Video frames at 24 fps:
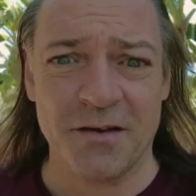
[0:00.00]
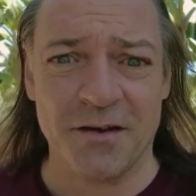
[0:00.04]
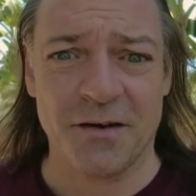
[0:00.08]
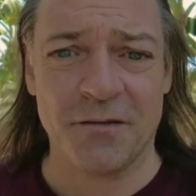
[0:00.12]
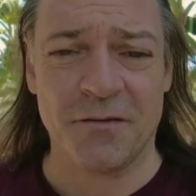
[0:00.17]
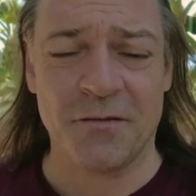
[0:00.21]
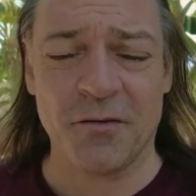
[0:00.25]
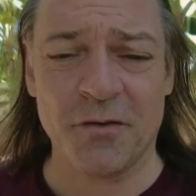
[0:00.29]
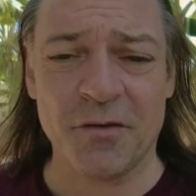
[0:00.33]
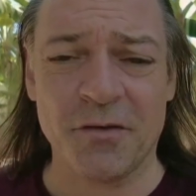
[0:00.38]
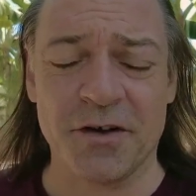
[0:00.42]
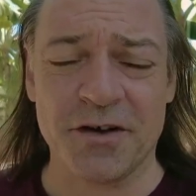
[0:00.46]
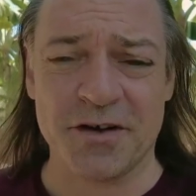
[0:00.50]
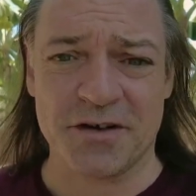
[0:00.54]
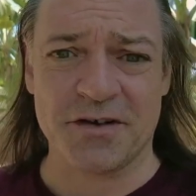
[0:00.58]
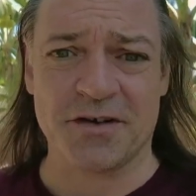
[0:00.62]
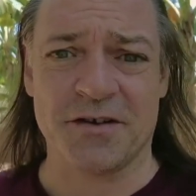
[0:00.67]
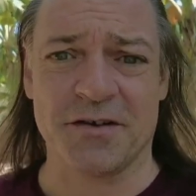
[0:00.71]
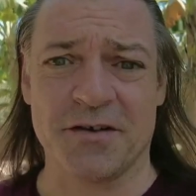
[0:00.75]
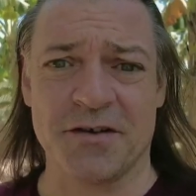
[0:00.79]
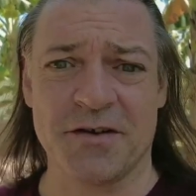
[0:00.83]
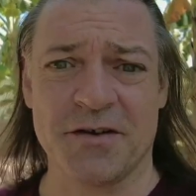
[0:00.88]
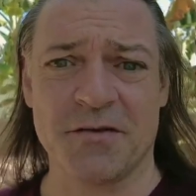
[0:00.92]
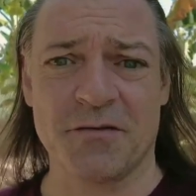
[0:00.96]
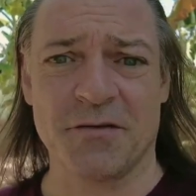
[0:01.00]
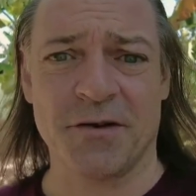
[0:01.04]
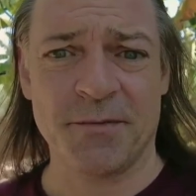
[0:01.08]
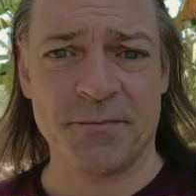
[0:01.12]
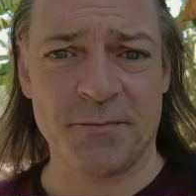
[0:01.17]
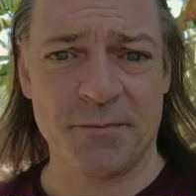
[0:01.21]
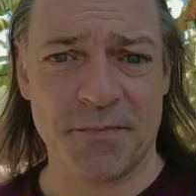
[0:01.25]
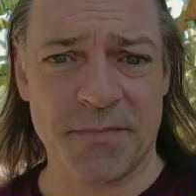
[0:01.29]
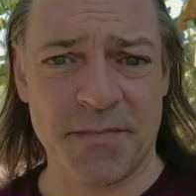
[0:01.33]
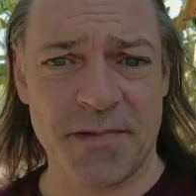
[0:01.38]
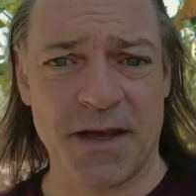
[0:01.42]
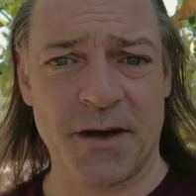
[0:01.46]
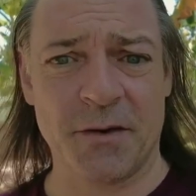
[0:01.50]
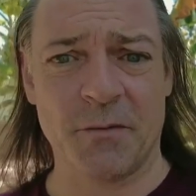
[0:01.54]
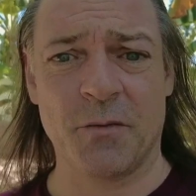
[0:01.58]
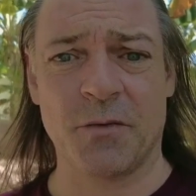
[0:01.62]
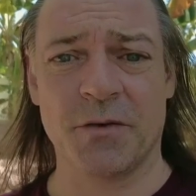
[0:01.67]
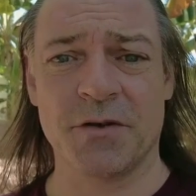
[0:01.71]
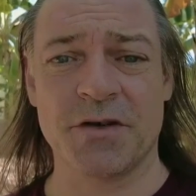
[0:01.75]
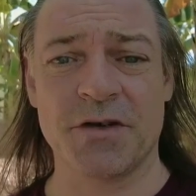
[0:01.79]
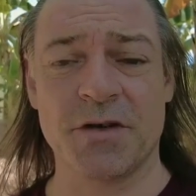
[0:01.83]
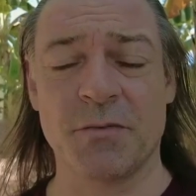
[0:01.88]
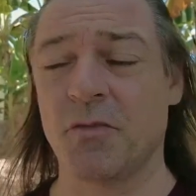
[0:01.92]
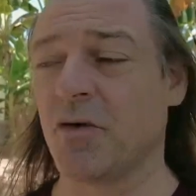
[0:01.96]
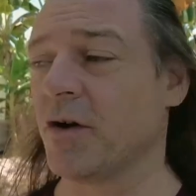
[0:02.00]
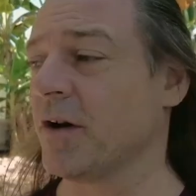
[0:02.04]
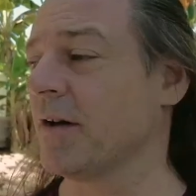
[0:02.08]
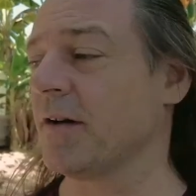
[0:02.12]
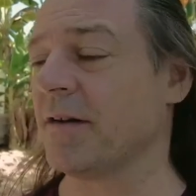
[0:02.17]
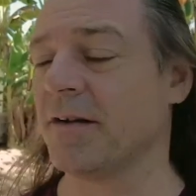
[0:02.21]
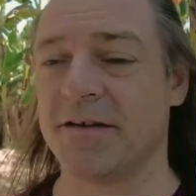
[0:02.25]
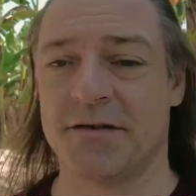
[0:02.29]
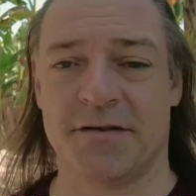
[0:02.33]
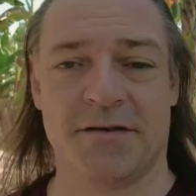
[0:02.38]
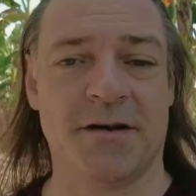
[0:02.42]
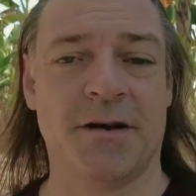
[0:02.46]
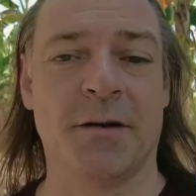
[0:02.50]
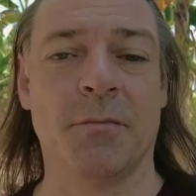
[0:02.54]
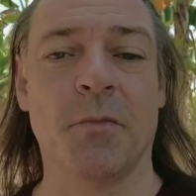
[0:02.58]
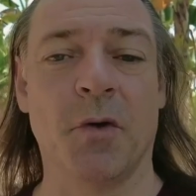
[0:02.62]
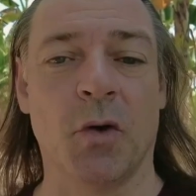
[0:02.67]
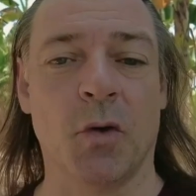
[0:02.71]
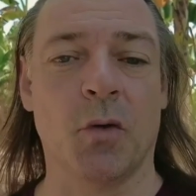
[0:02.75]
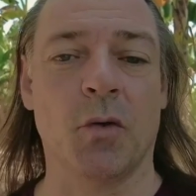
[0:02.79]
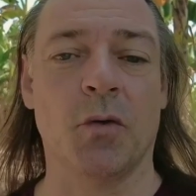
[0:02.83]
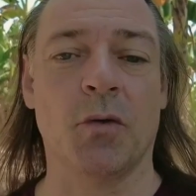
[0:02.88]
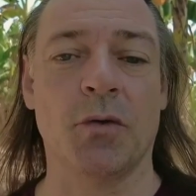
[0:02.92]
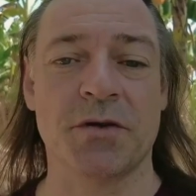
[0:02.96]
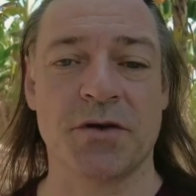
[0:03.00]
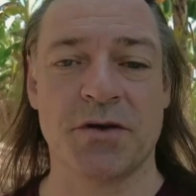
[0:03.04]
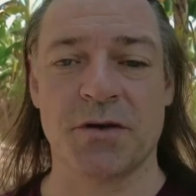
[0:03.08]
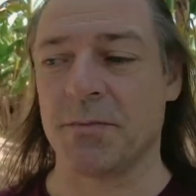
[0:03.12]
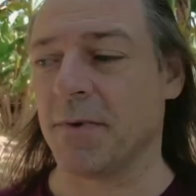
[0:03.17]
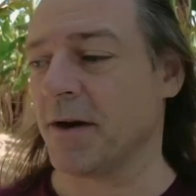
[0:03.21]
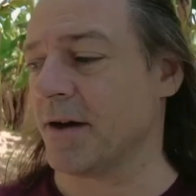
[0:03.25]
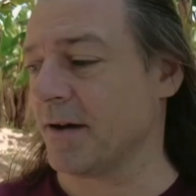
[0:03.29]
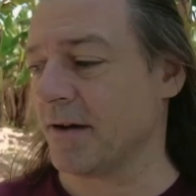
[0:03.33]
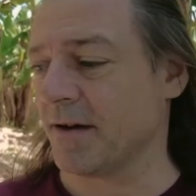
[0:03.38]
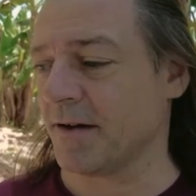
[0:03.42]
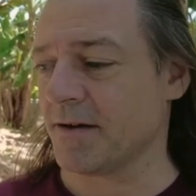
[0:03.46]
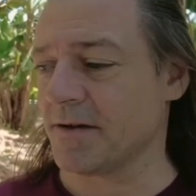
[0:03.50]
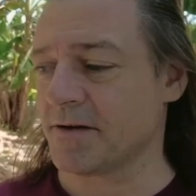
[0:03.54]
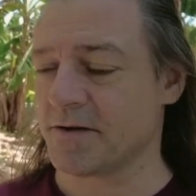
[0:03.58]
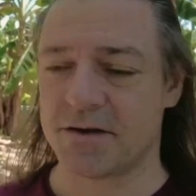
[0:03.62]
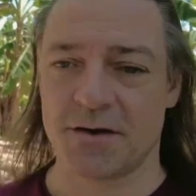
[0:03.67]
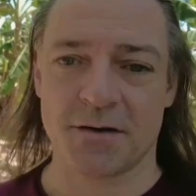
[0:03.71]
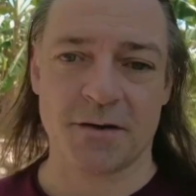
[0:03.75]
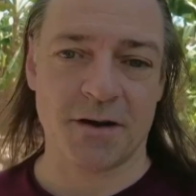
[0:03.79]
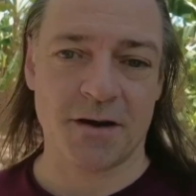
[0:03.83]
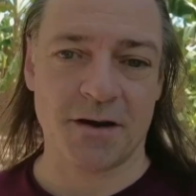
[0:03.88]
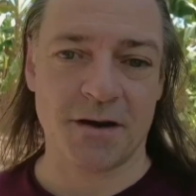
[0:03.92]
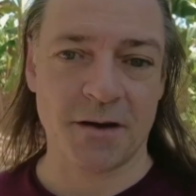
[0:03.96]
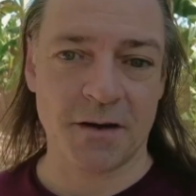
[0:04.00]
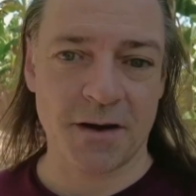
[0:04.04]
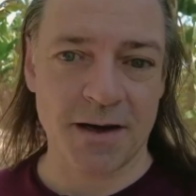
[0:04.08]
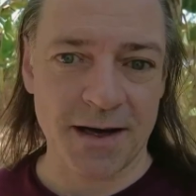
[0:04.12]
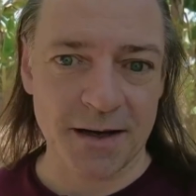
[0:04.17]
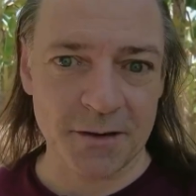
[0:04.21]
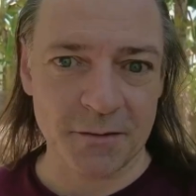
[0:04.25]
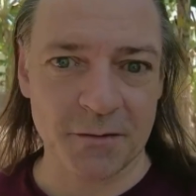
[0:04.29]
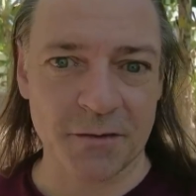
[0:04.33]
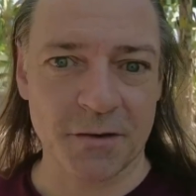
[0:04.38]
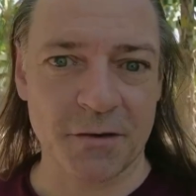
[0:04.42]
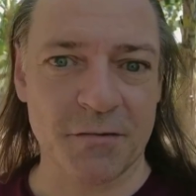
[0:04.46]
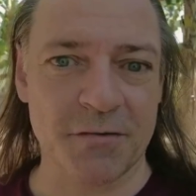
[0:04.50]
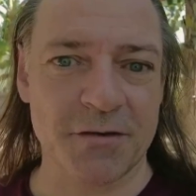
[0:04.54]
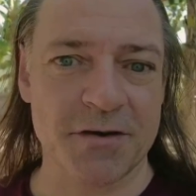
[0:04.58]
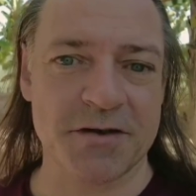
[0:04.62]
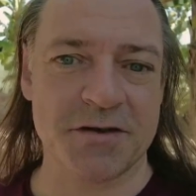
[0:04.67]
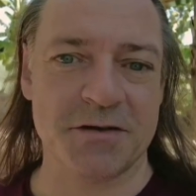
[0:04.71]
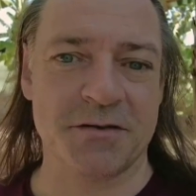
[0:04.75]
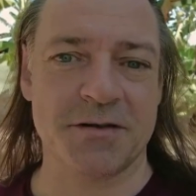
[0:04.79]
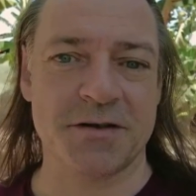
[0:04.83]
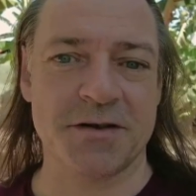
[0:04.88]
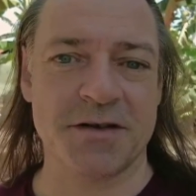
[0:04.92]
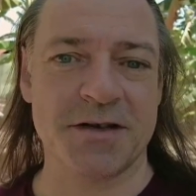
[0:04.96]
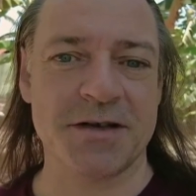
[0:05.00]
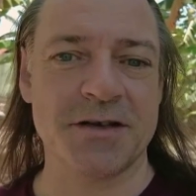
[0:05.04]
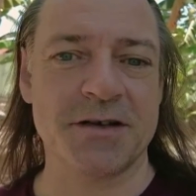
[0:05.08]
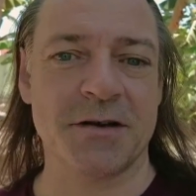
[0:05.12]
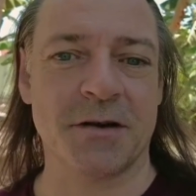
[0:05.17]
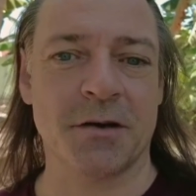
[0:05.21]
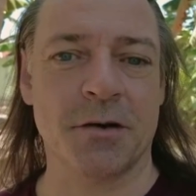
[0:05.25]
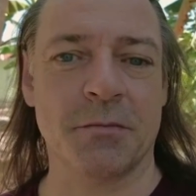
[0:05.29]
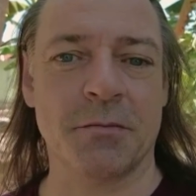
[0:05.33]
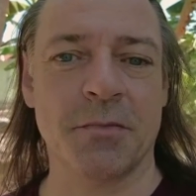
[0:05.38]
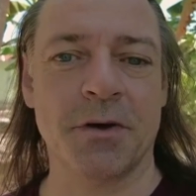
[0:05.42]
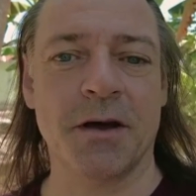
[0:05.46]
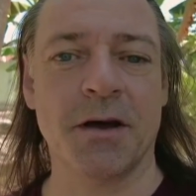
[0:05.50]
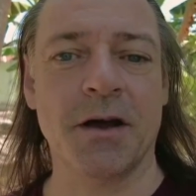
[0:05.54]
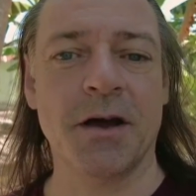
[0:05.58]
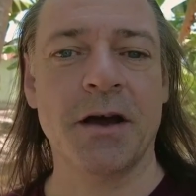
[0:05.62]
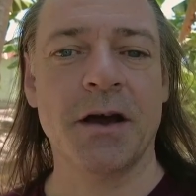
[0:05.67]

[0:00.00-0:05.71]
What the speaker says: Like, for instance, right, they want to bring in this law to make it so that you cannot criticise Islam.